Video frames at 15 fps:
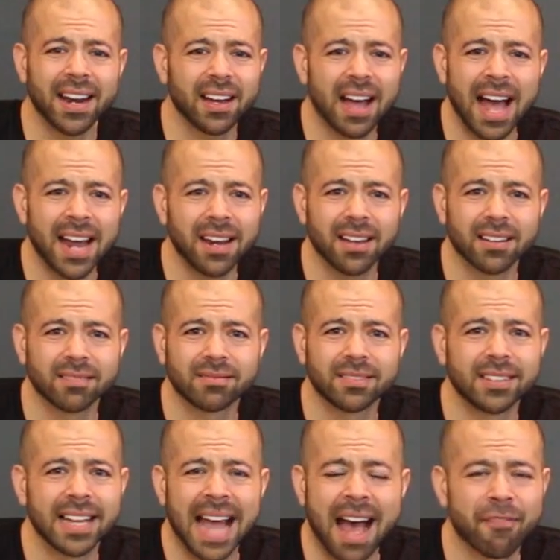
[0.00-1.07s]
to
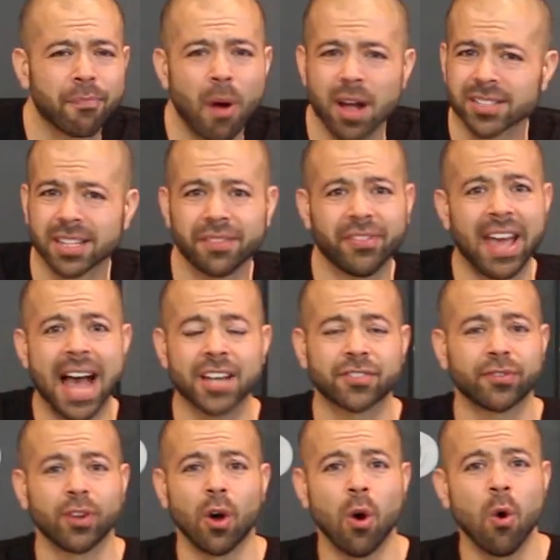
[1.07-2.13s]
have positive cash
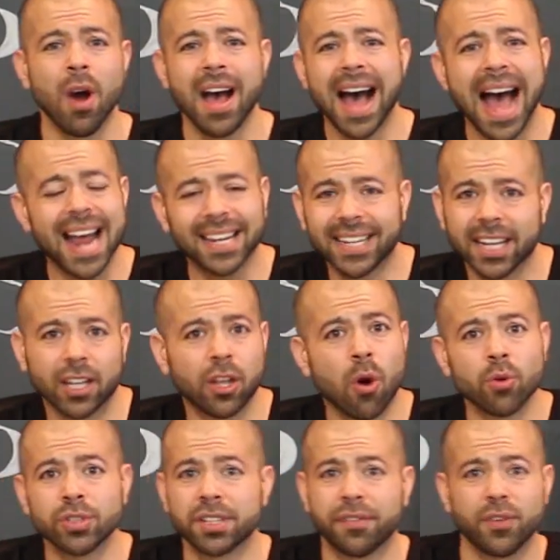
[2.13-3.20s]
flow, how to get
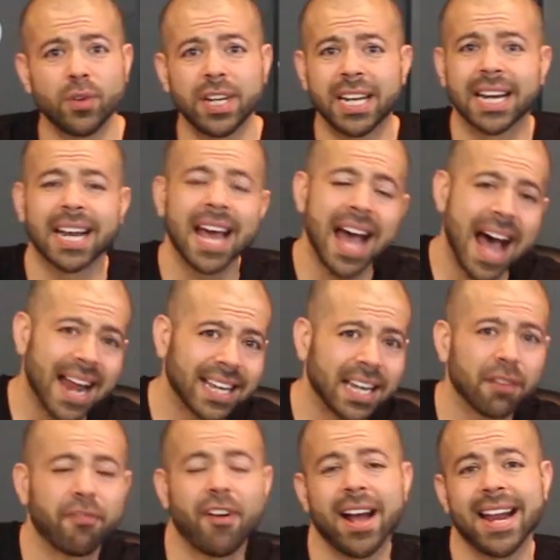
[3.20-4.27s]
loans if you need it, how to
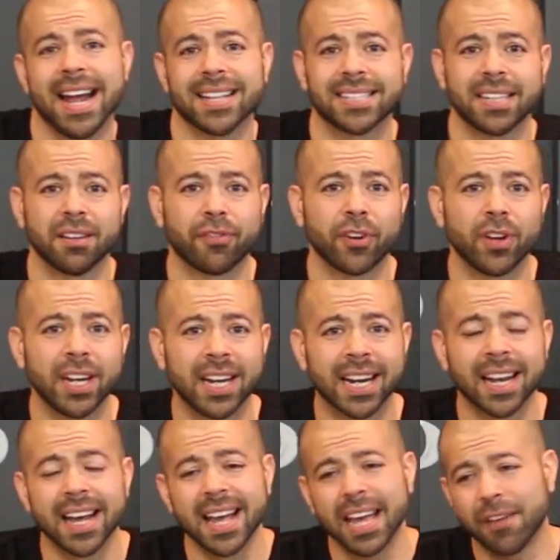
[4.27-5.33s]
get financing if you need
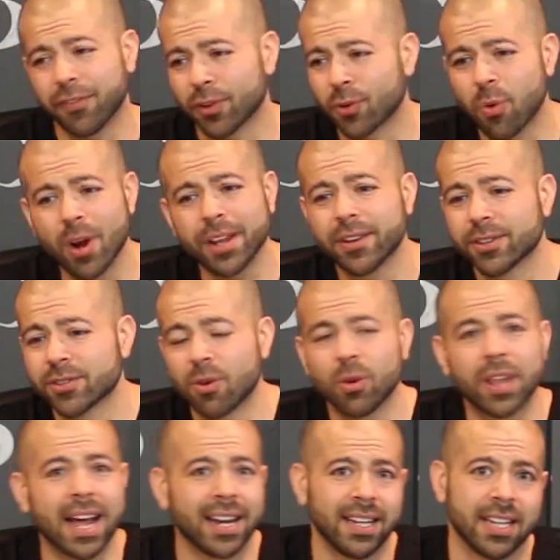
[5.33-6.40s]
it. If you're 20 years
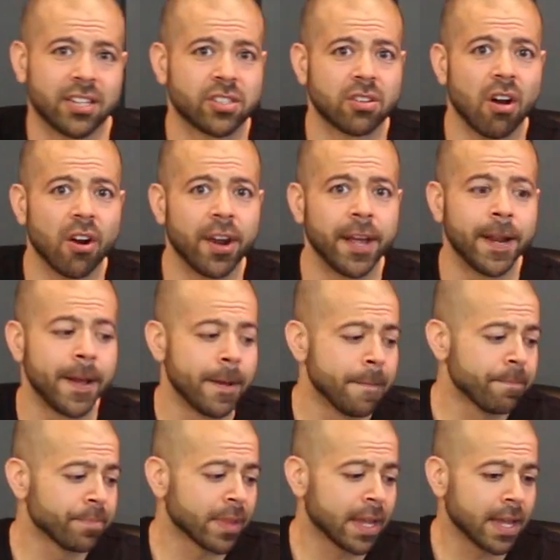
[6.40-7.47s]
old, how to get started.
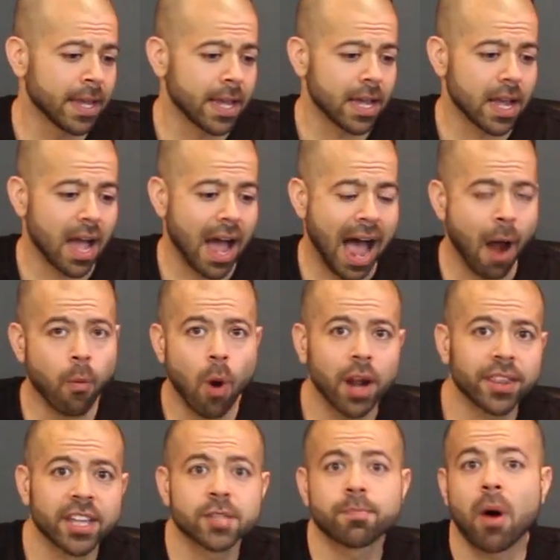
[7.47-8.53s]
I
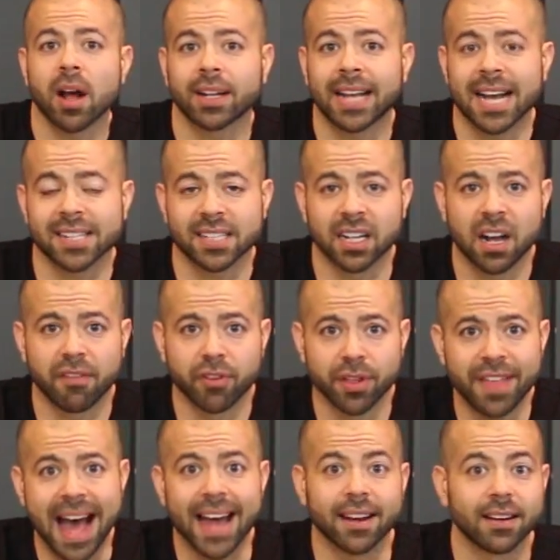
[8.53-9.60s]
want this podcast to cover
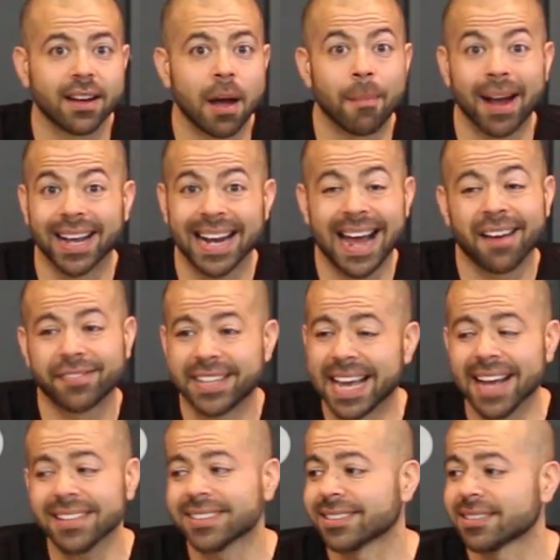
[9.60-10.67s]
that. Am I going to have
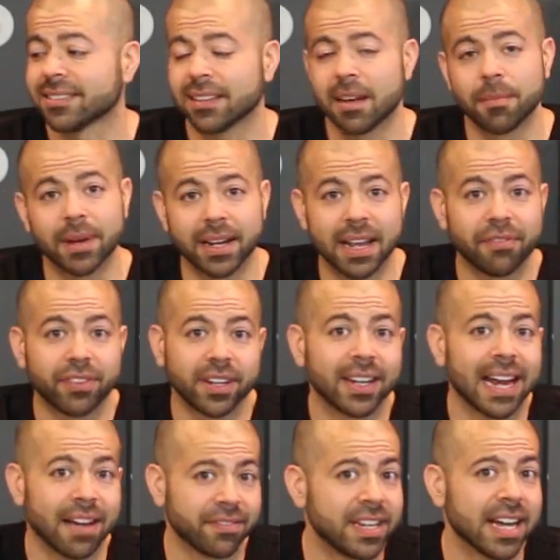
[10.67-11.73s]
guests? I'm definitely
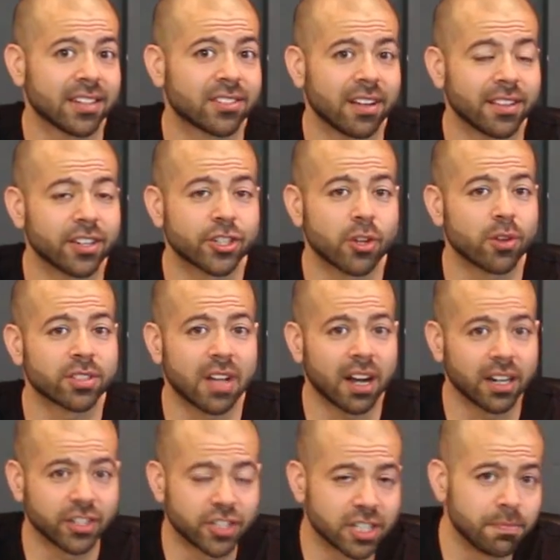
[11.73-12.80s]
going to have guests on this show. It's not
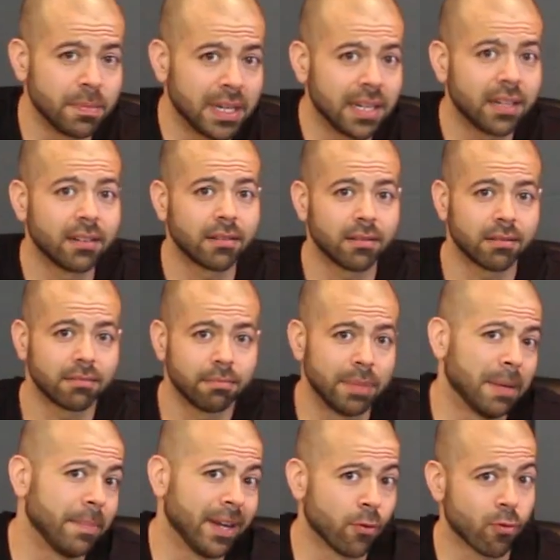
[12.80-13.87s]
going to just be
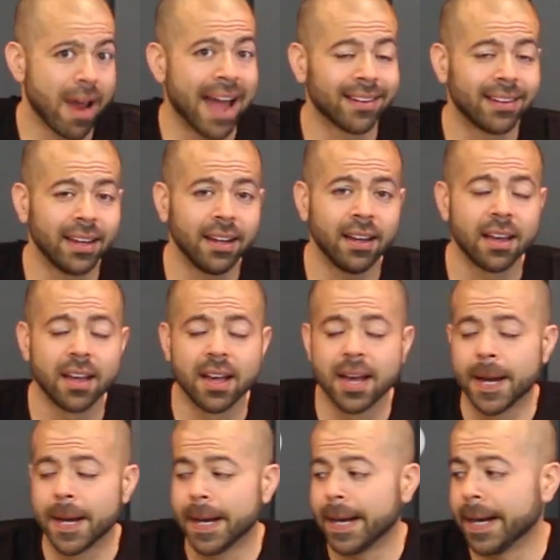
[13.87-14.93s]
me ranting.
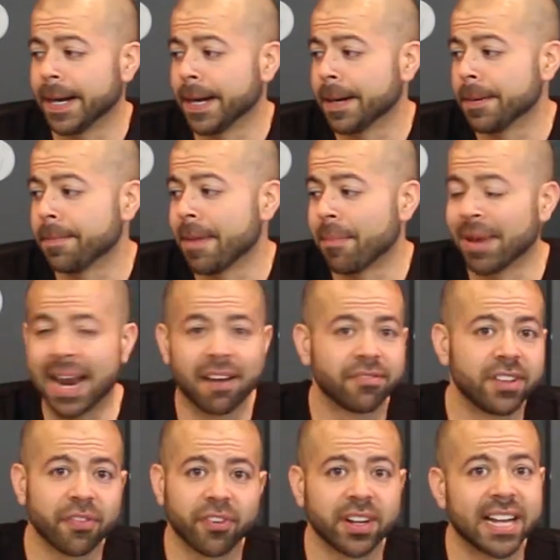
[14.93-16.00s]
I'm going to
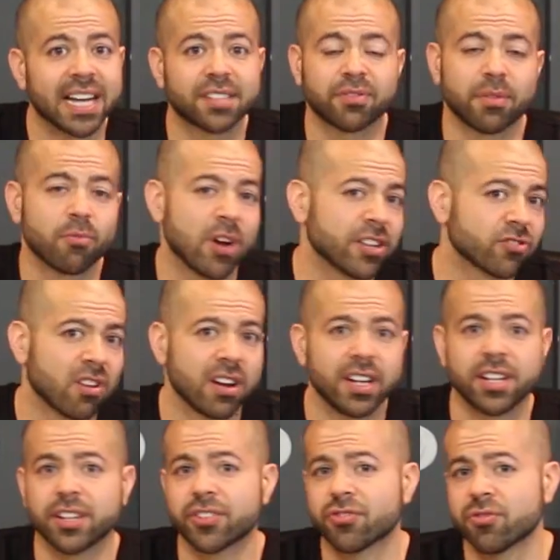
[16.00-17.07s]
have different guests from restaurant
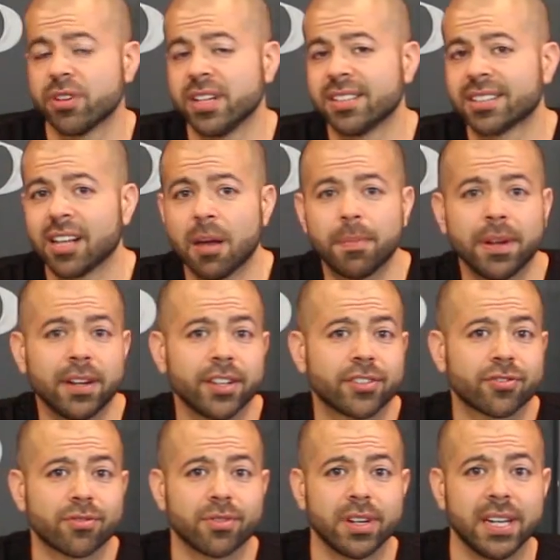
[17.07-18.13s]
industries, club
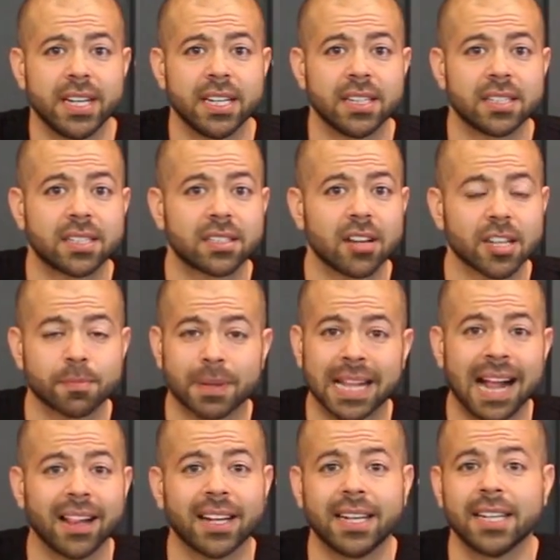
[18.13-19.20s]
industries,
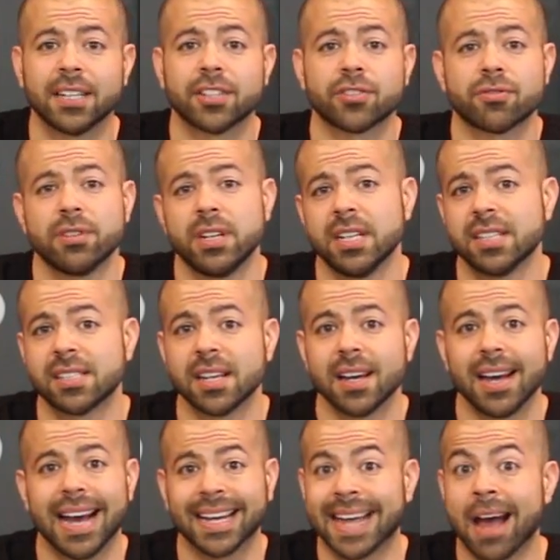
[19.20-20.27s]
hospitality industries,
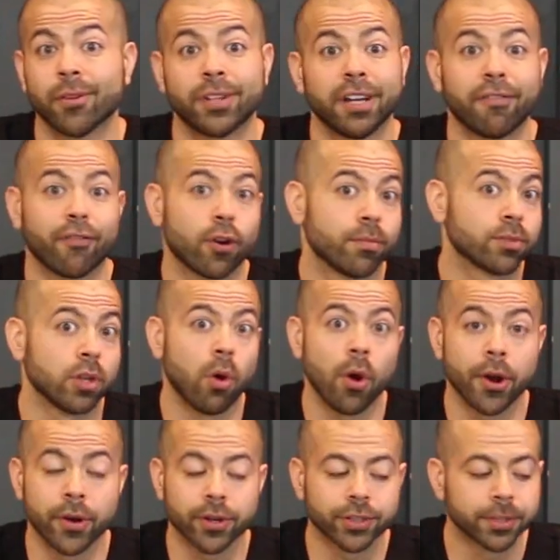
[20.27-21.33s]
accounting firms,
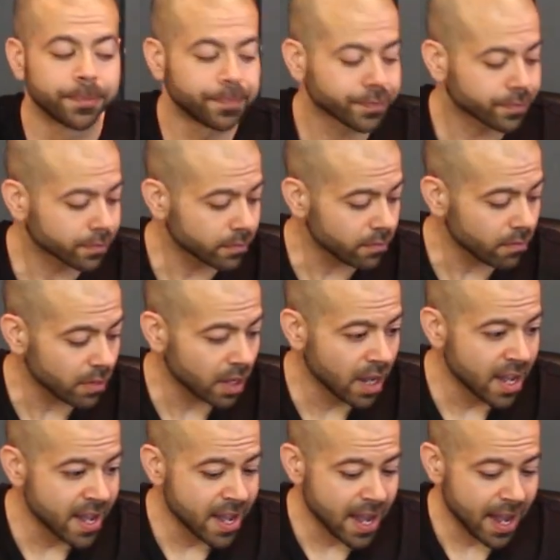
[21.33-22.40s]
lawyers.
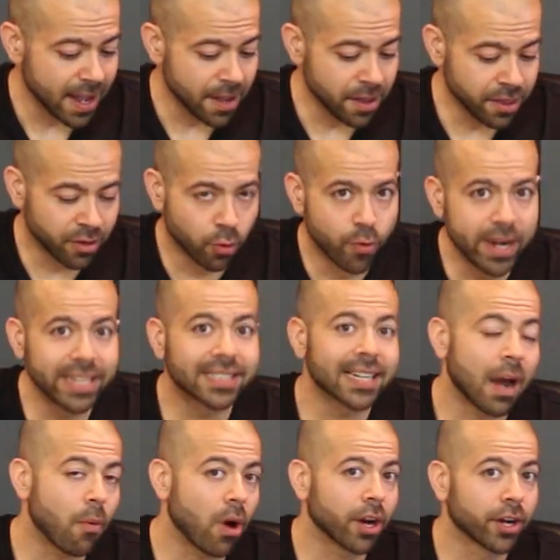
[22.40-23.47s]
The reason
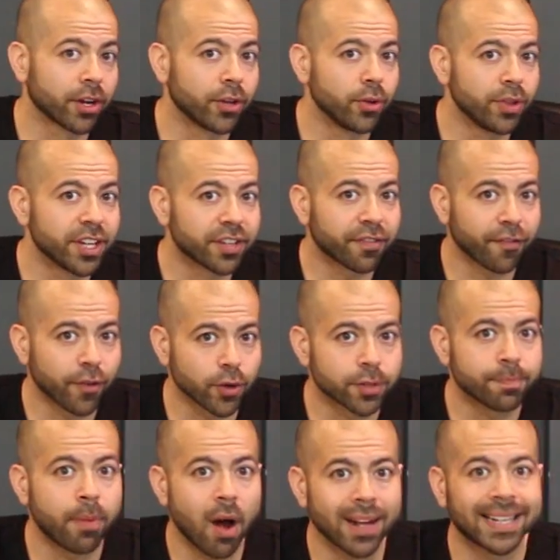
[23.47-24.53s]
I wanted to do this
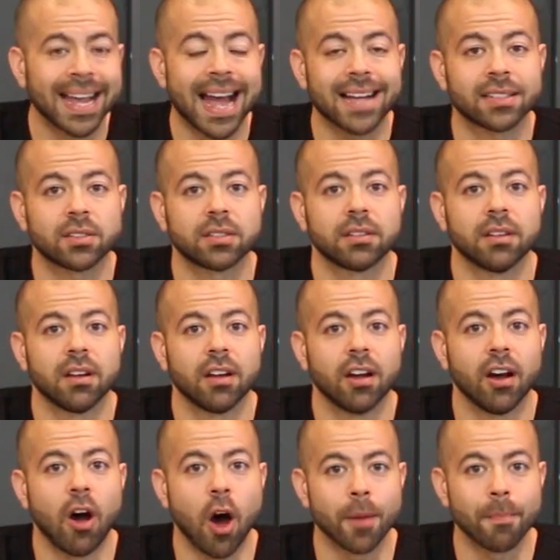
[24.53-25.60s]
first podcast
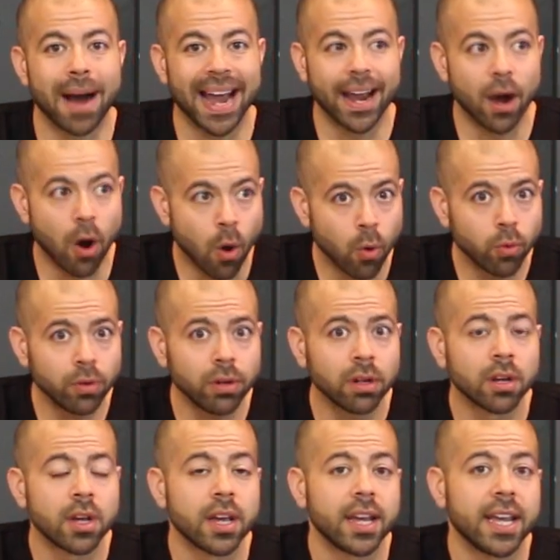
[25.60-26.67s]
on my
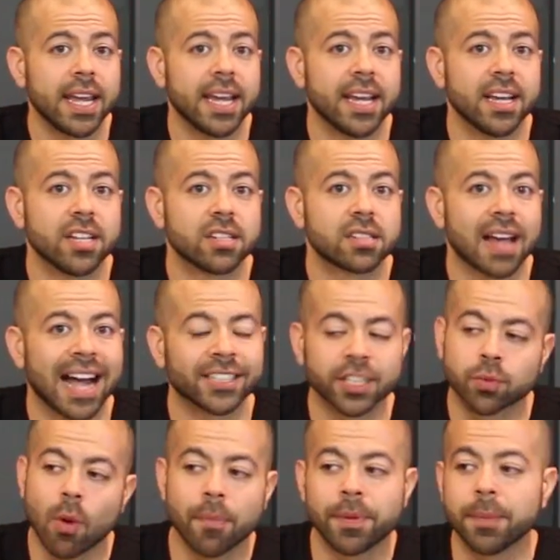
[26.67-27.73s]
own is I
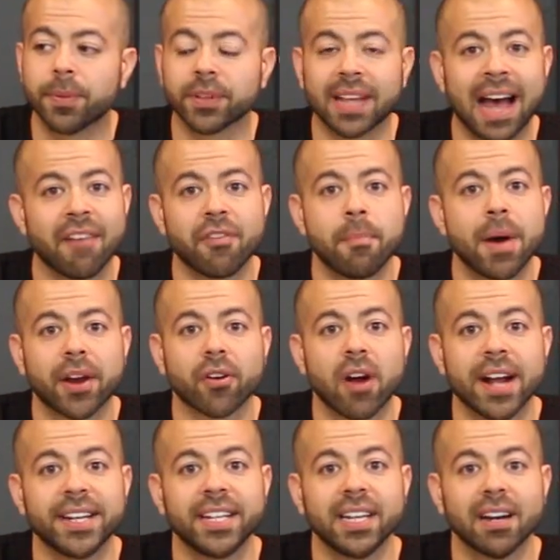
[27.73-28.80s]
just want people to have a better
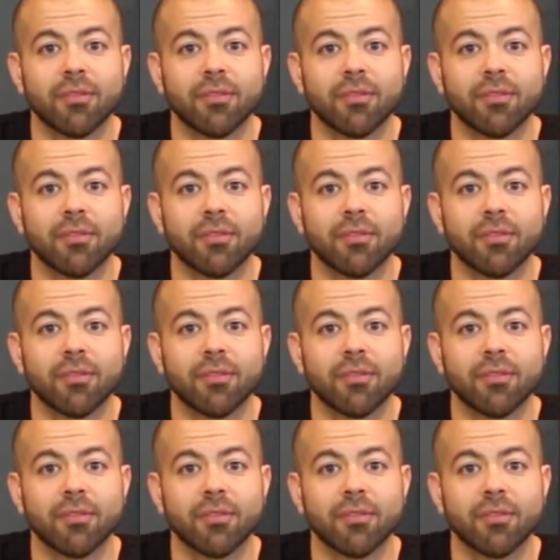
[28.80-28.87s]
idea